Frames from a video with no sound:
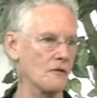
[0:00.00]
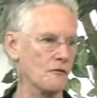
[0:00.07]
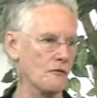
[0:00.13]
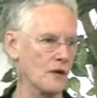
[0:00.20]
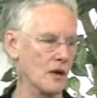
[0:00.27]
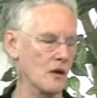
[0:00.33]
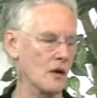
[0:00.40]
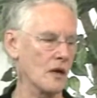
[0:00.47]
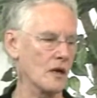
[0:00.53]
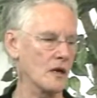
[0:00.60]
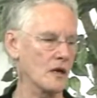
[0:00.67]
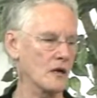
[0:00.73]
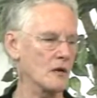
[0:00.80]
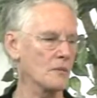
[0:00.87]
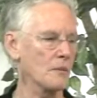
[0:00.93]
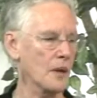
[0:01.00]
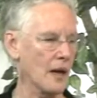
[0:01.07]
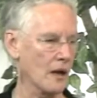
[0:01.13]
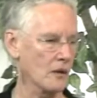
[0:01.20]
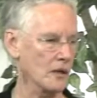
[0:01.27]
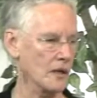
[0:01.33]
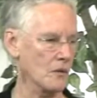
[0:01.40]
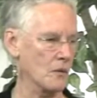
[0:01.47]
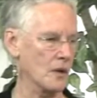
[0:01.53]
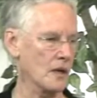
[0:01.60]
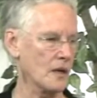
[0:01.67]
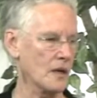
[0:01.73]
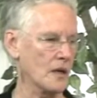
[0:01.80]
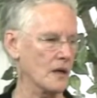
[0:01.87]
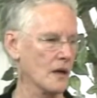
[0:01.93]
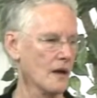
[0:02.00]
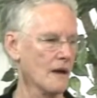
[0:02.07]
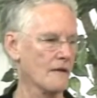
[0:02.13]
very compelling reading,